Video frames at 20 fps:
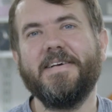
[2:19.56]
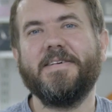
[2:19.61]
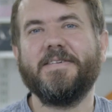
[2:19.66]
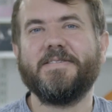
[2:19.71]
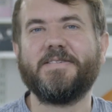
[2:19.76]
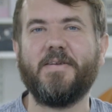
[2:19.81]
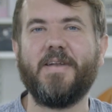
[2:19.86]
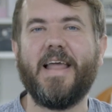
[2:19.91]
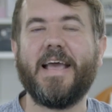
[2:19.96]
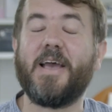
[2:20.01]

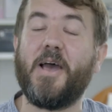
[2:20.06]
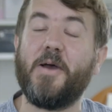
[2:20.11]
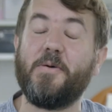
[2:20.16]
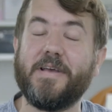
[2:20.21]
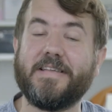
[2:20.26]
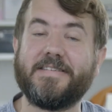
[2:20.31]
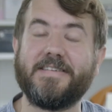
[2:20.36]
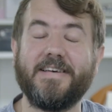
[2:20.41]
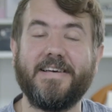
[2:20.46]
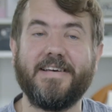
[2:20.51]
So LEGO
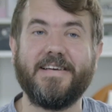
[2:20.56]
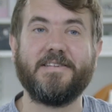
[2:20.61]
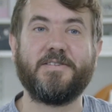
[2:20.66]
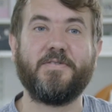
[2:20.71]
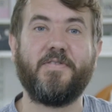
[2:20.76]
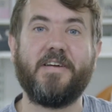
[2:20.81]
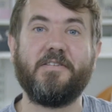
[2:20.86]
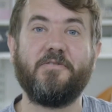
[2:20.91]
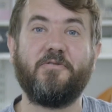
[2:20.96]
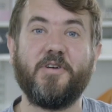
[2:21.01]
is a
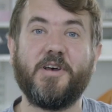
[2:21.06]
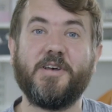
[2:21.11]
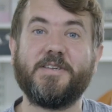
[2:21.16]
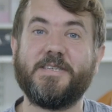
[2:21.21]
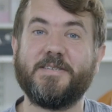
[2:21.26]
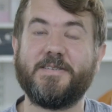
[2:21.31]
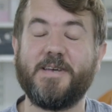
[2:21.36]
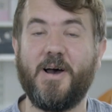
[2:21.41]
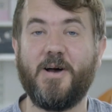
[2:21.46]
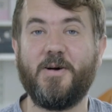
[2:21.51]
very
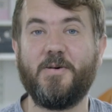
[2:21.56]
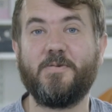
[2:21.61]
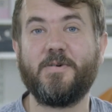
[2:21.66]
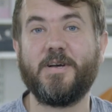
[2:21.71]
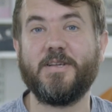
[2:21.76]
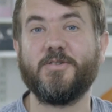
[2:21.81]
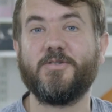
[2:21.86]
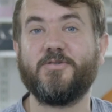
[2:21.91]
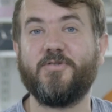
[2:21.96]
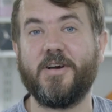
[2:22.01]
versatile
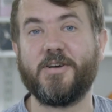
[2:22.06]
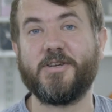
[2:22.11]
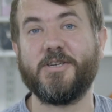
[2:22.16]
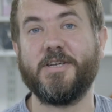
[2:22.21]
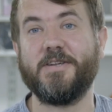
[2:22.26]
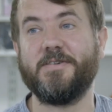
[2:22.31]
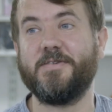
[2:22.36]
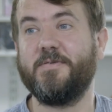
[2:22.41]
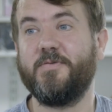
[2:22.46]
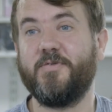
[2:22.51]

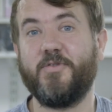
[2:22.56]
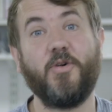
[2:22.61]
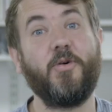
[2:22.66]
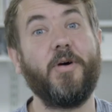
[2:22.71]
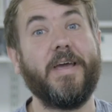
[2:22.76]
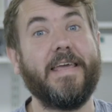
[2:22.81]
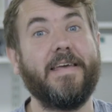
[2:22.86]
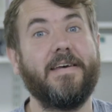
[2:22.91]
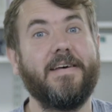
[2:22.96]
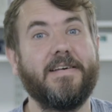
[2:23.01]
construction toy,